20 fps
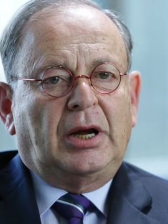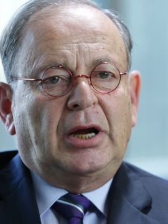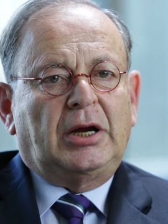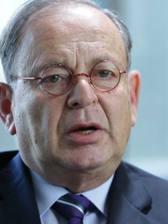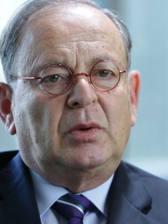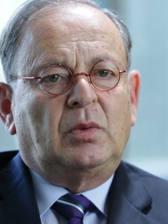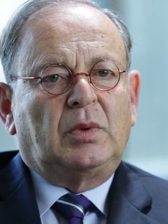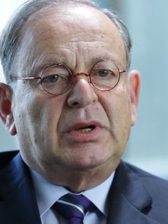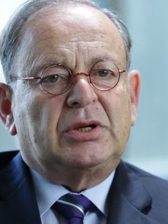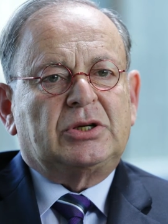
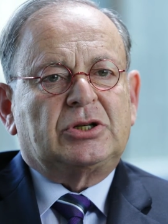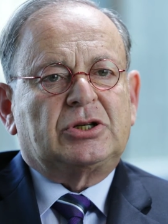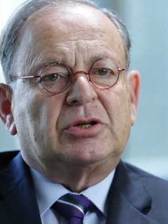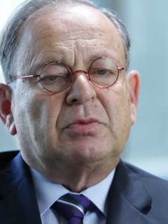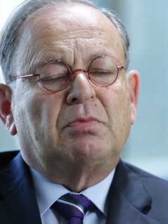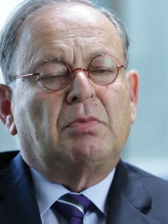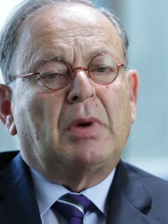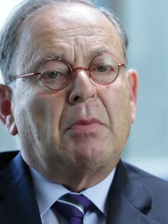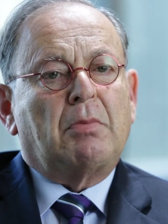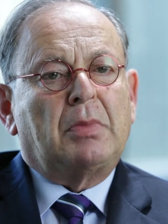in
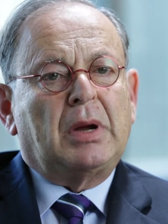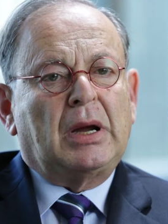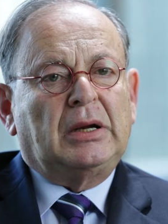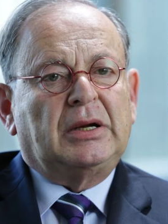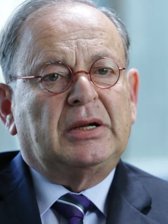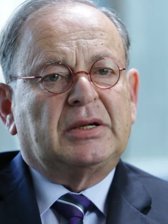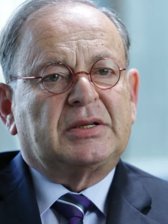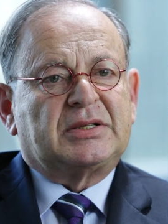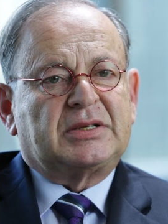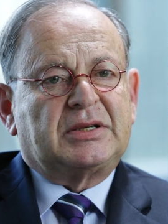which
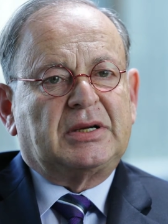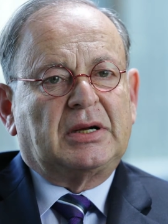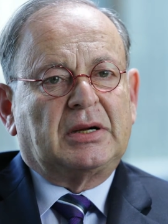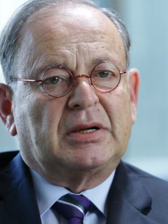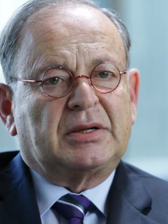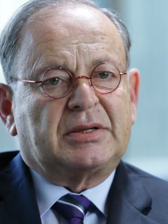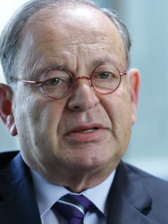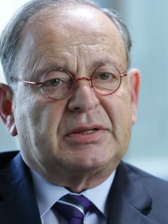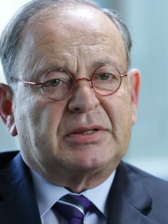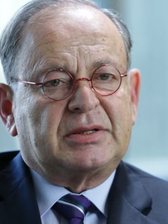mammalian
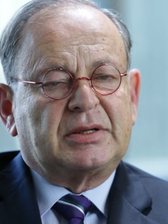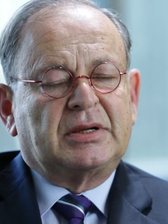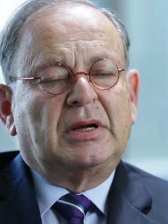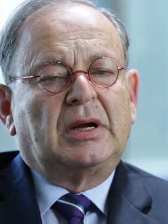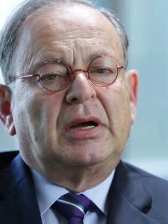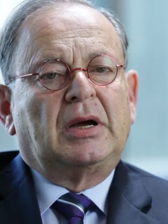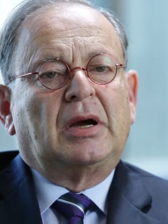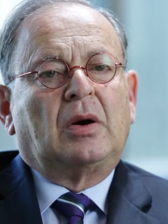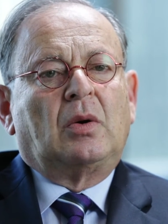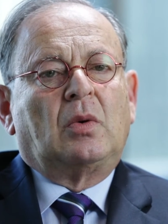cells
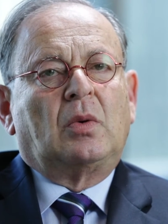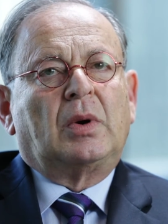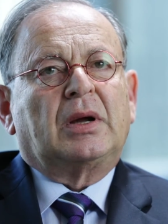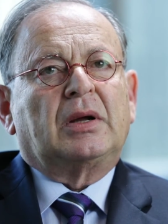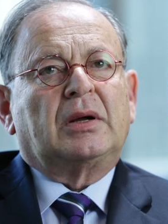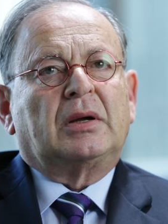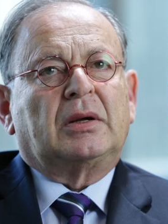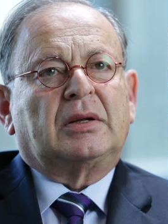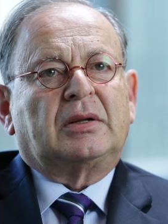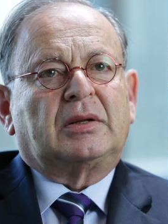
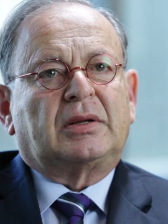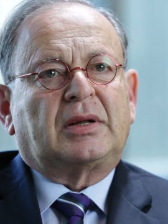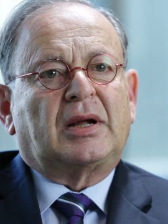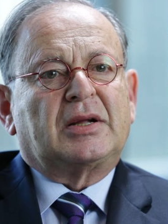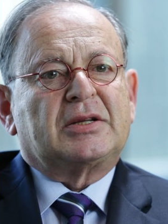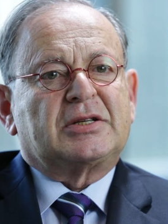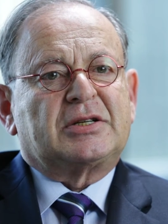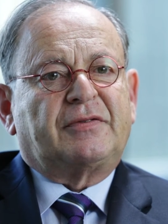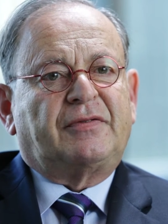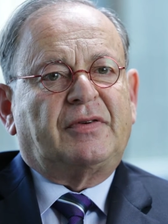were
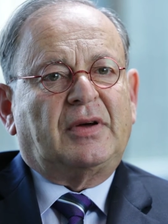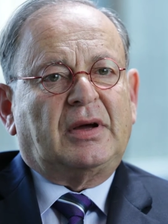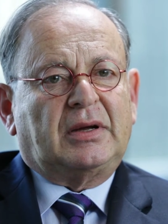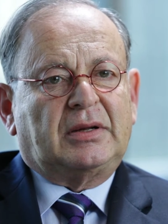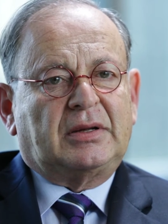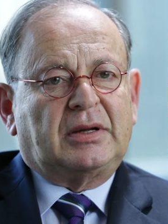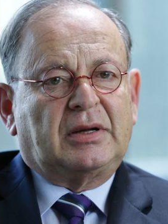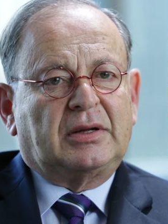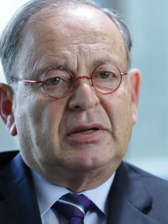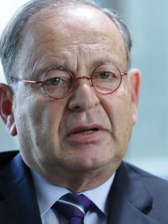
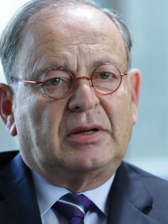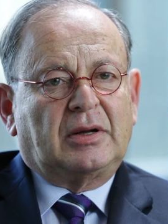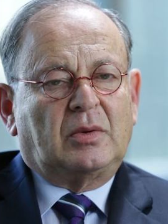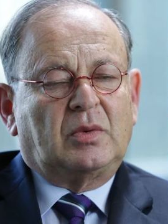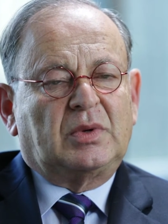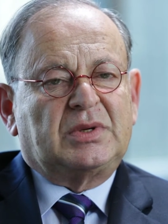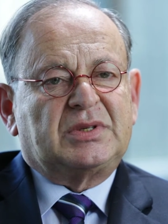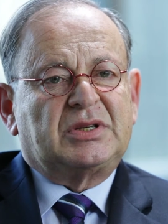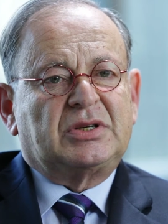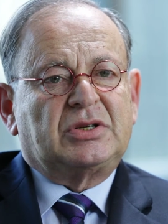transfected
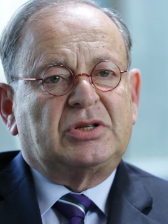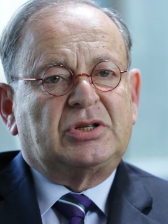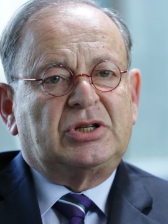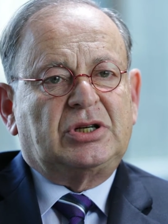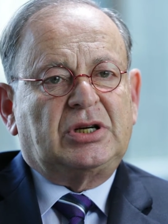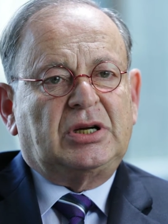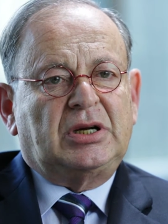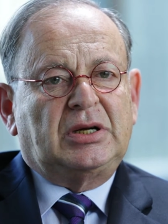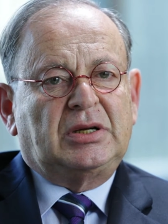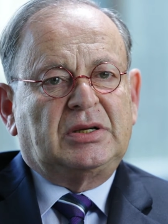with the
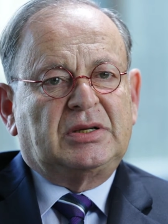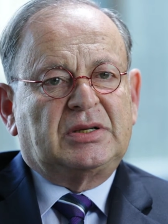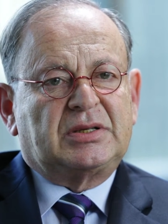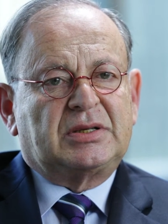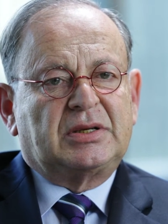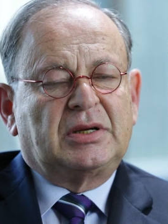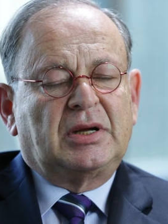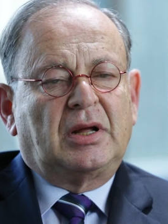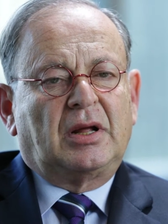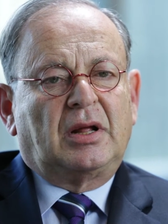
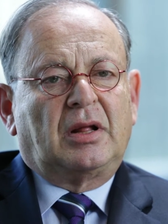genes